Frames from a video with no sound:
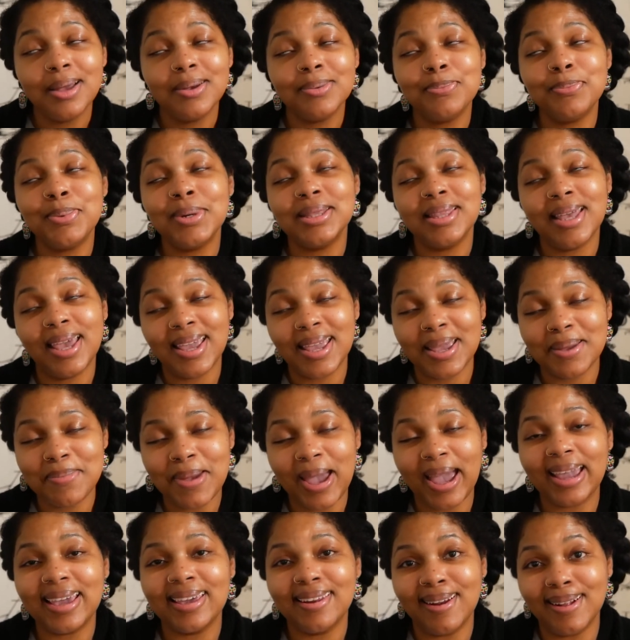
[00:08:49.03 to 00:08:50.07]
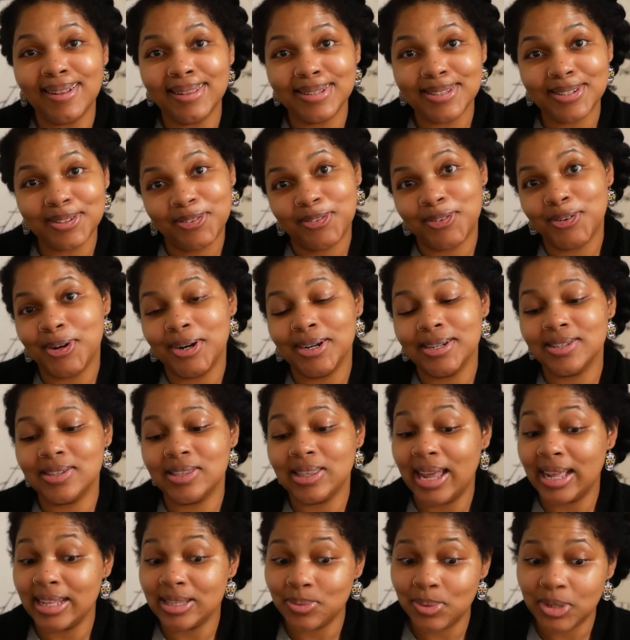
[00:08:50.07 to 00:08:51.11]
but they can pack it all into 4. So
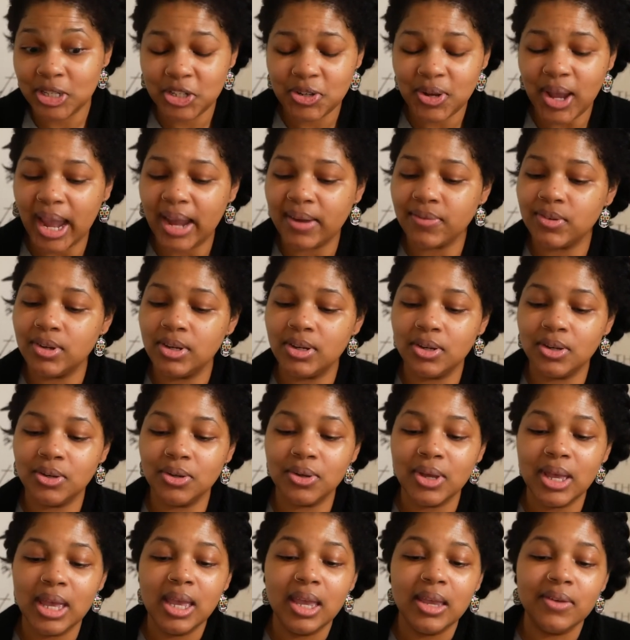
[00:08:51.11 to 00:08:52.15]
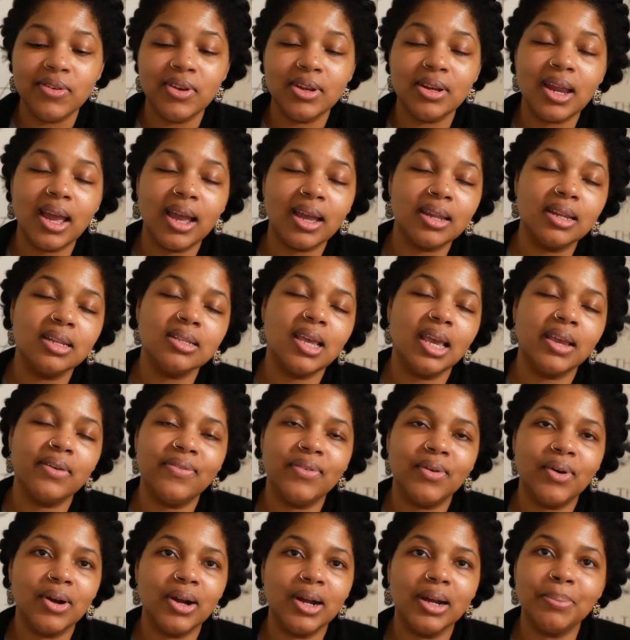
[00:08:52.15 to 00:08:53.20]
that's what you have to do. If you're not gonna take
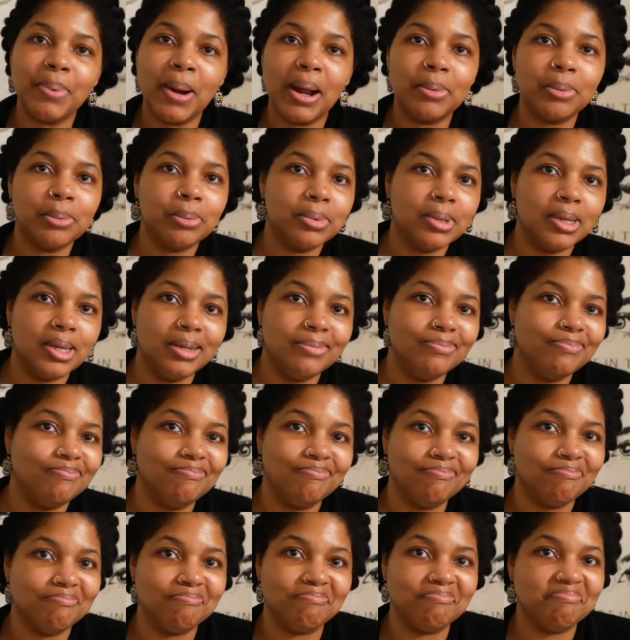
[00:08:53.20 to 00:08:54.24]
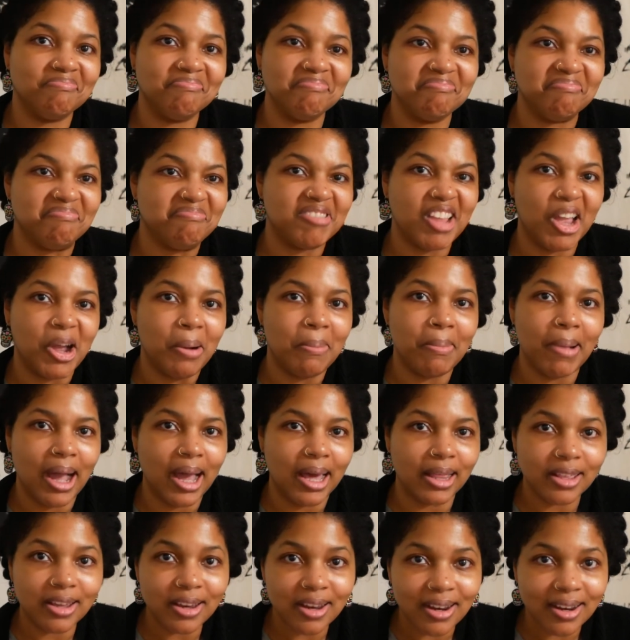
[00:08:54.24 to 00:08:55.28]
4, probably don't
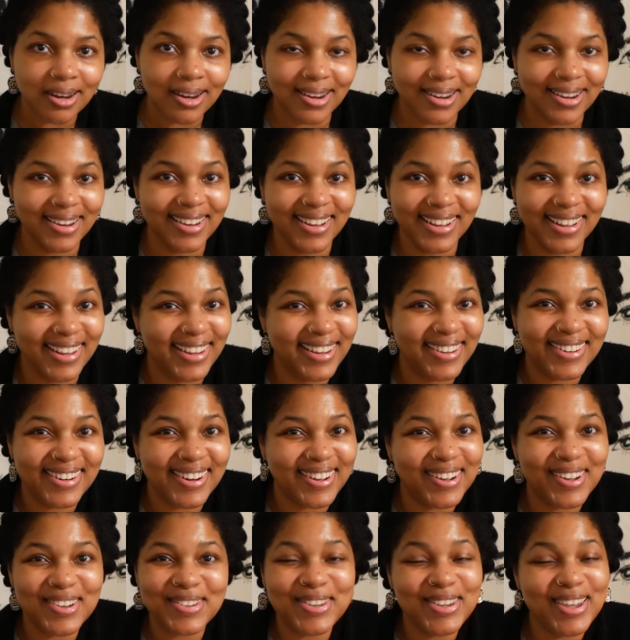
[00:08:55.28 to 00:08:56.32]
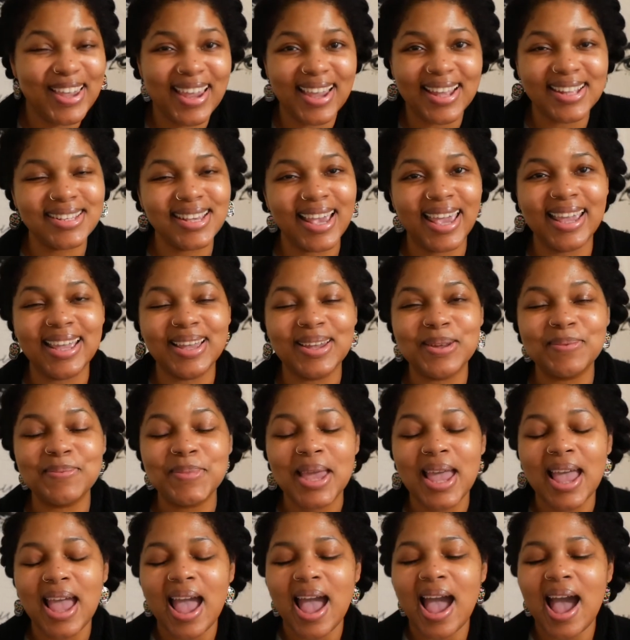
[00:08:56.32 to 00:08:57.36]
bother. You know, if you can't take them.
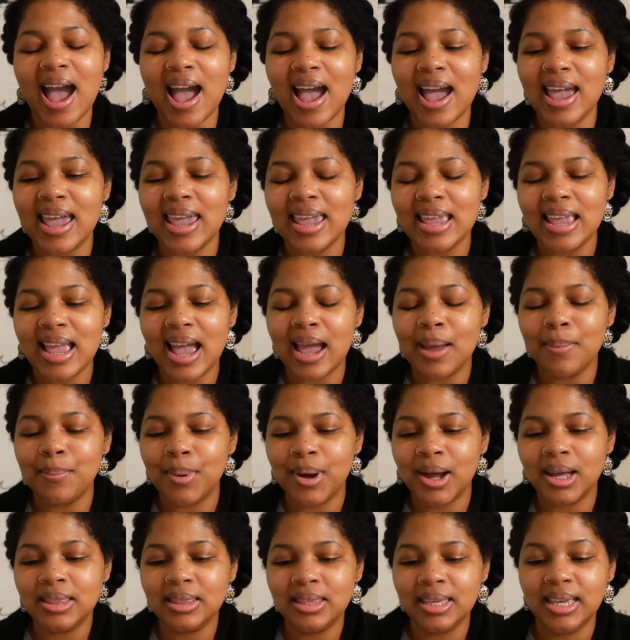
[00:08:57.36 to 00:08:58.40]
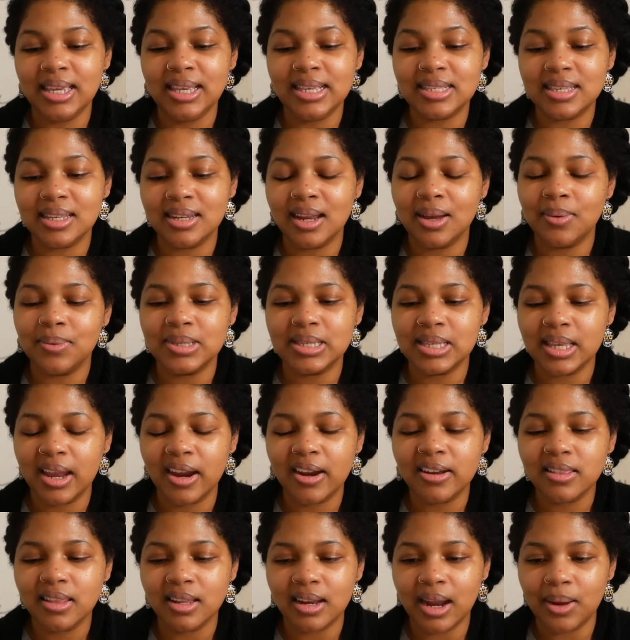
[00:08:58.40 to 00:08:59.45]
I bought these and I was
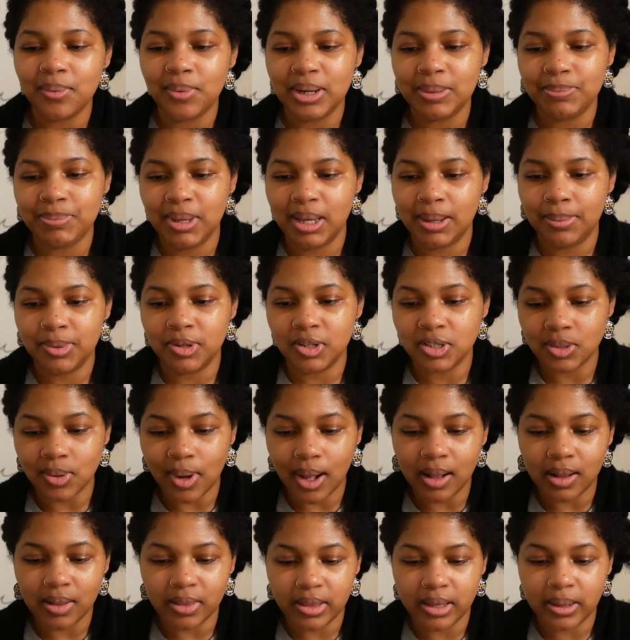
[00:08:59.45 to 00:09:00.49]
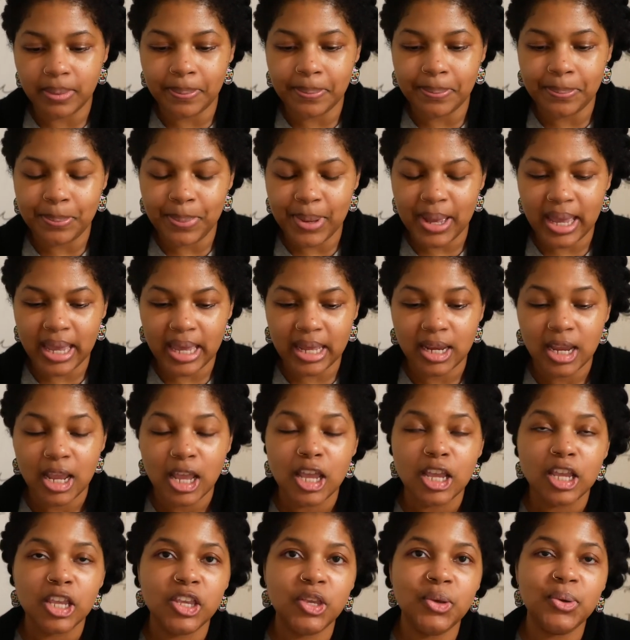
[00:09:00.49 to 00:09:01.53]
scared that I wouldn't be able to swallow them, but
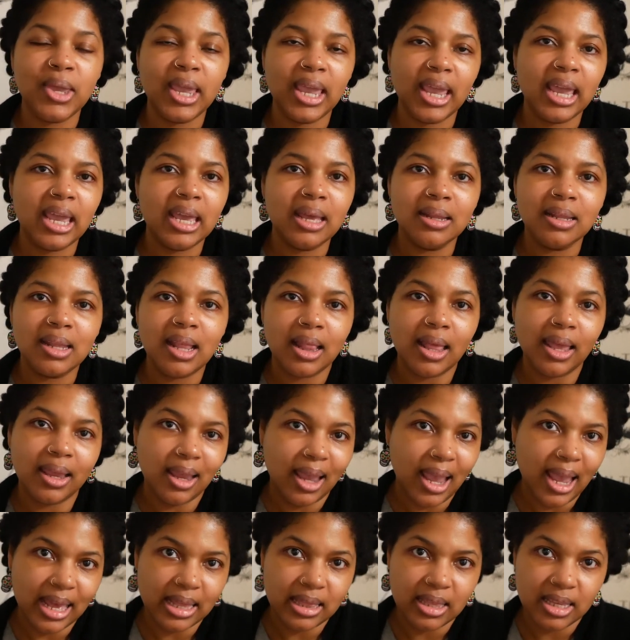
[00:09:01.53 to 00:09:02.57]
you can like add